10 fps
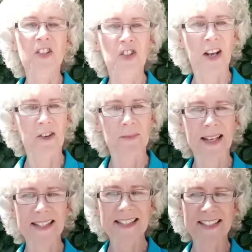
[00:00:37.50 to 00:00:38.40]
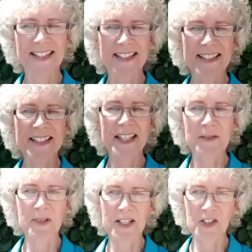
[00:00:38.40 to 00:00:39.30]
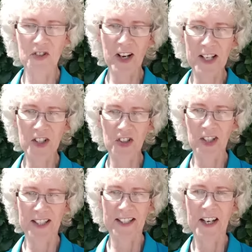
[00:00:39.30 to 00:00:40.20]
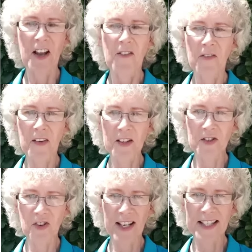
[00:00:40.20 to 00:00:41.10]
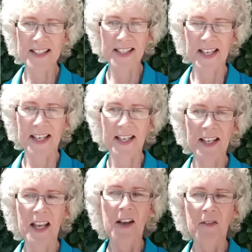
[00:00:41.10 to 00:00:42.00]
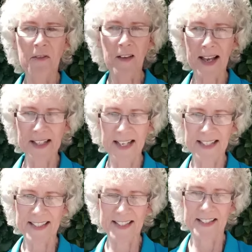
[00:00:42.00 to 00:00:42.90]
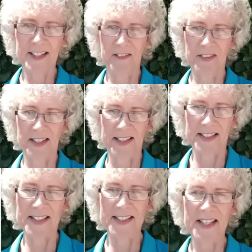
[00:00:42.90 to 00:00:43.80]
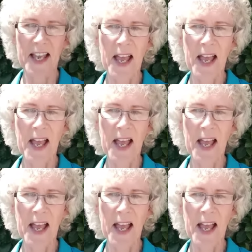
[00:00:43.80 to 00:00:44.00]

general maintenance, administration, fundraising, finance and governance.